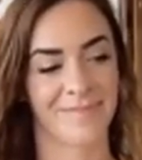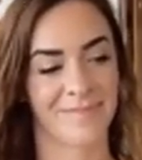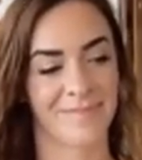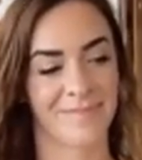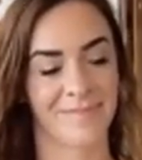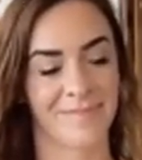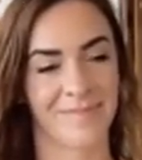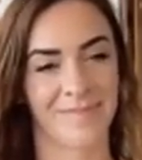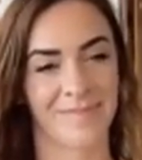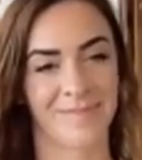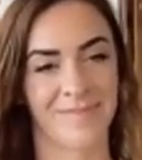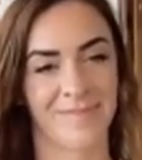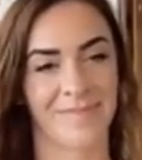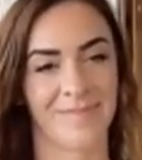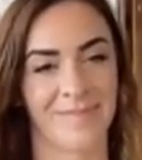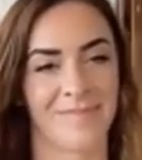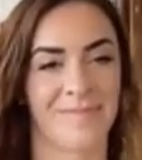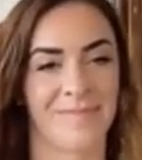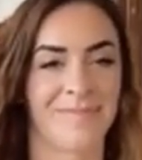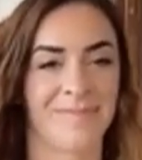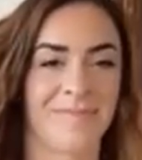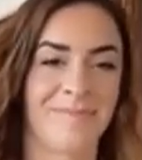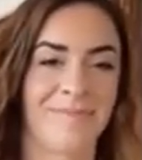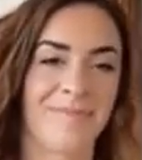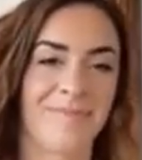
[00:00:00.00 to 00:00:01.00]

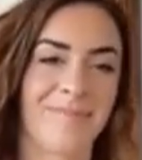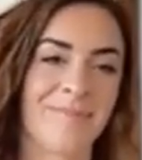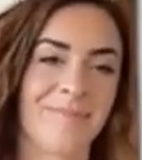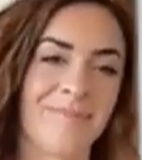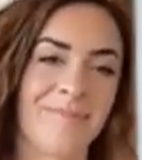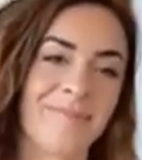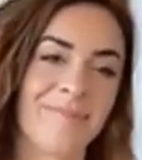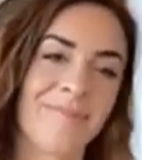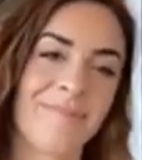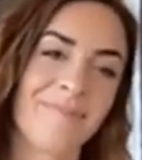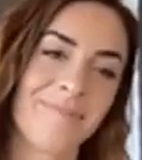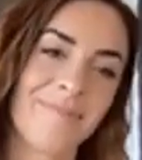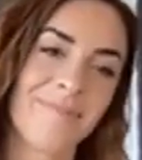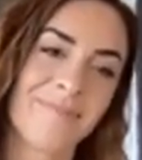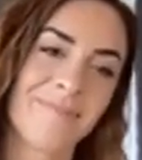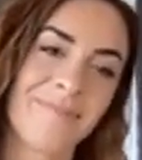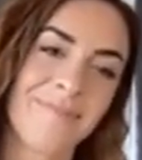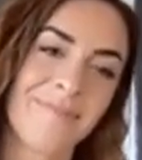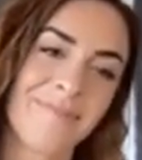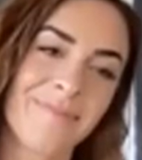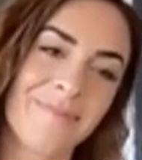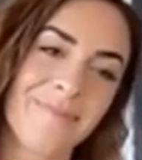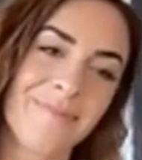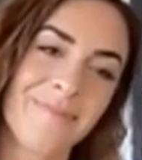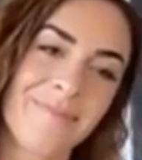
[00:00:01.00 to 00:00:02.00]

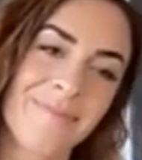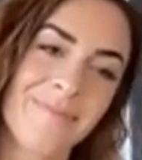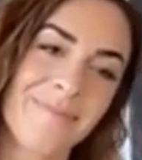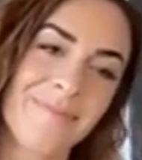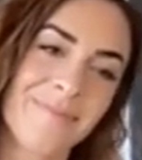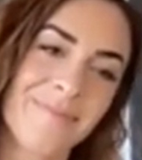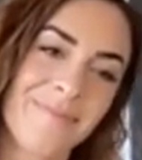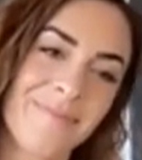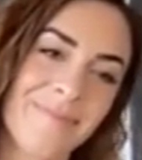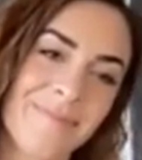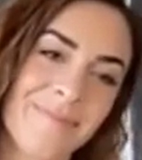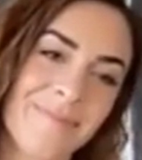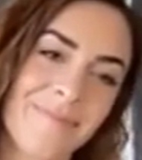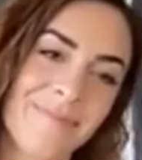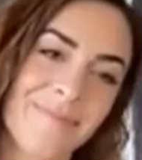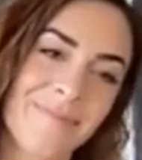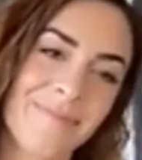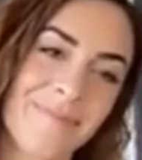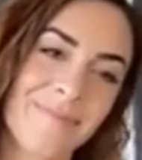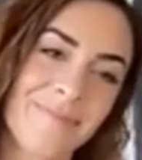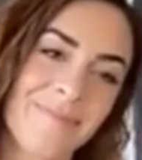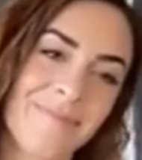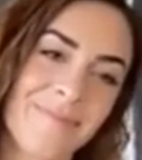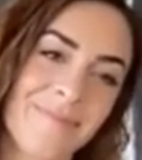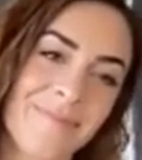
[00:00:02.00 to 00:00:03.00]

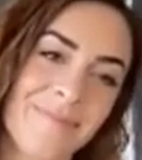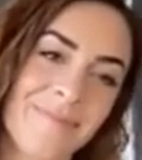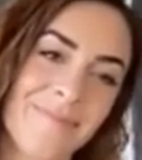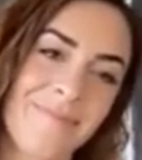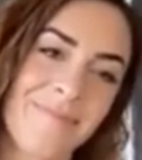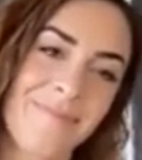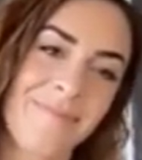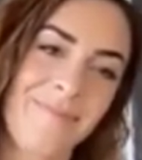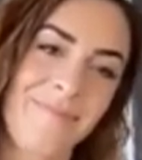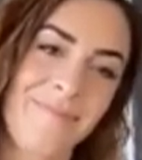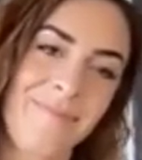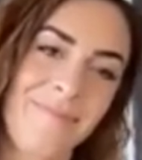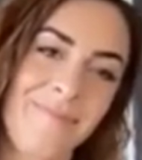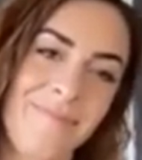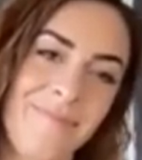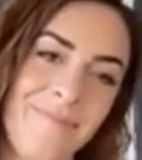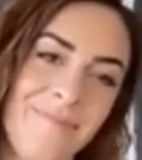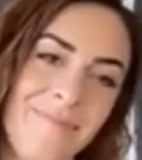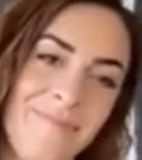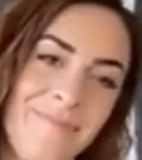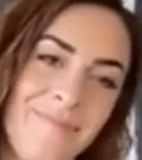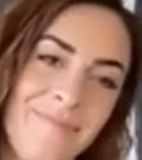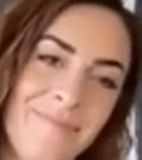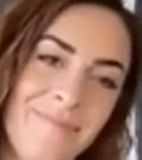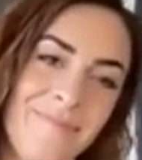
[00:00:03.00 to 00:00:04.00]

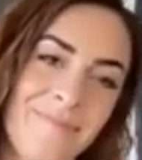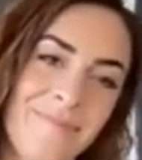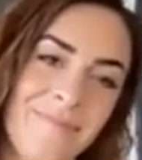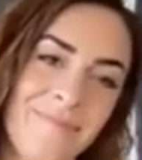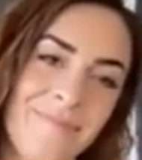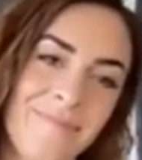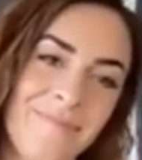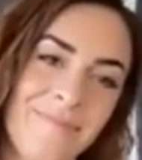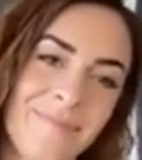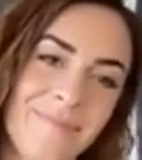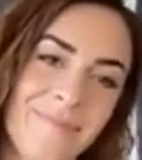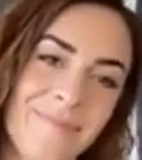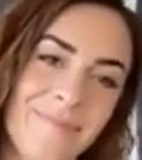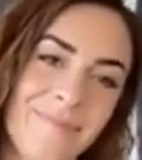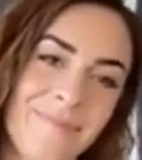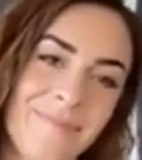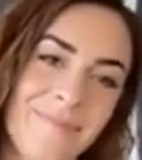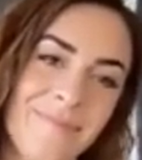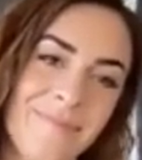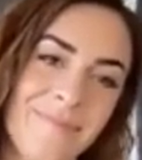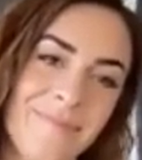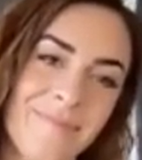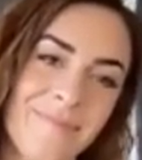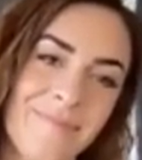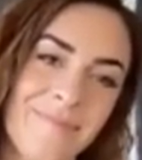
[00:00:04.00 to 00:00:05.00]

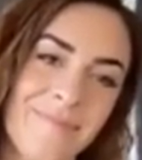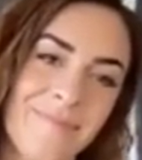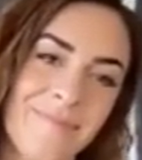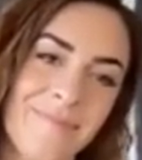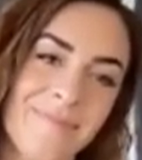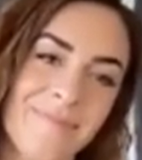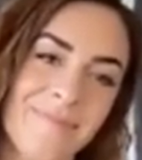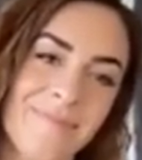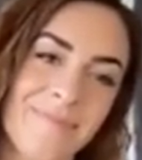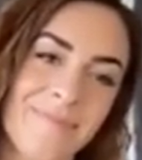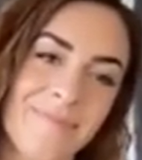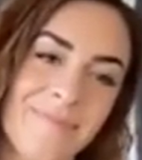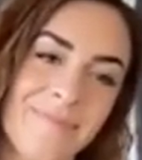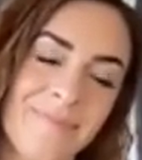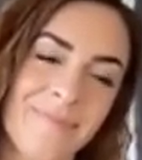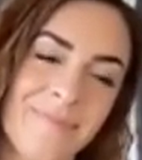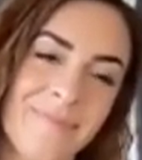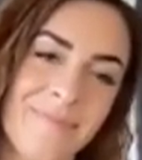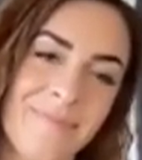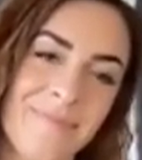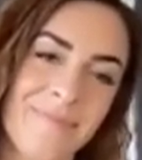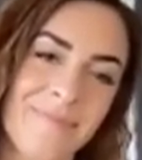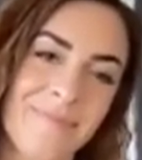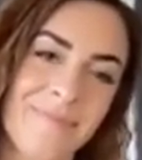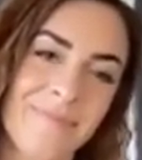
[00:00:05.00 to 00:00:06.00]

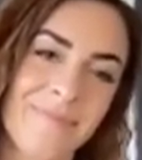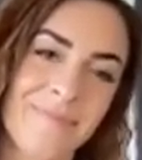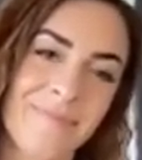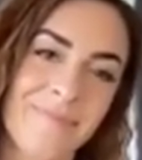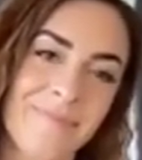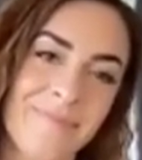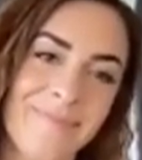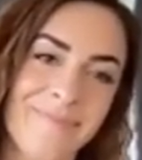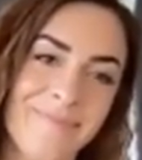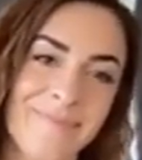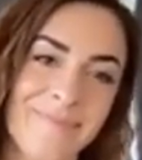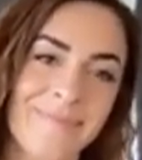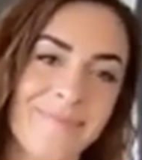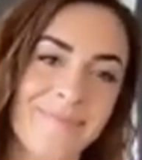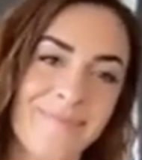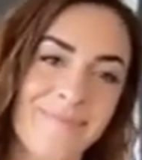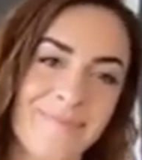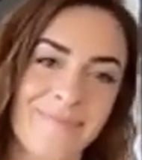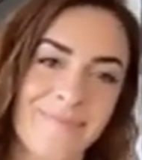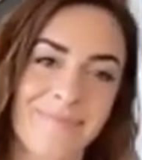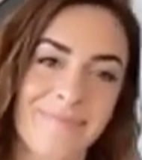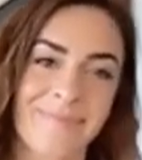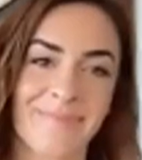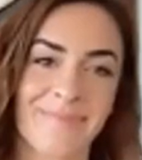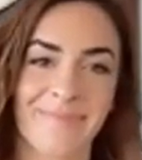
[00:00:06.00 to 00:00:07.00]

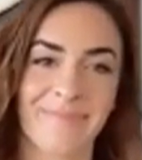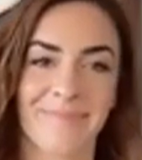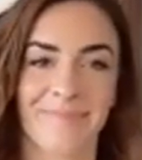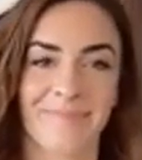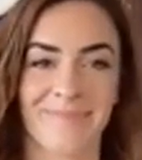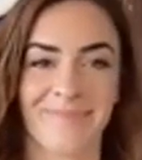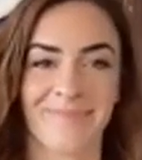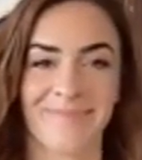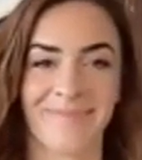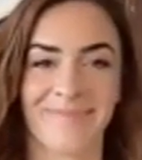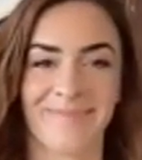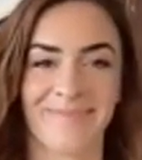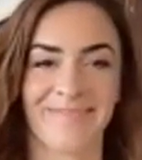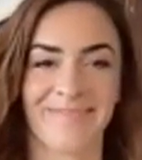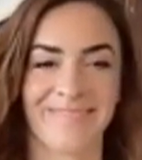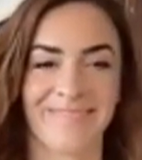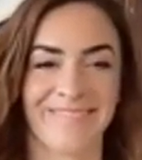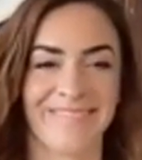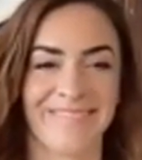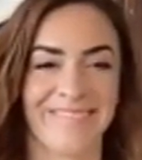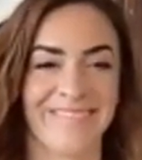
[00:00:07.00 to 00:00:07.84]
(silent)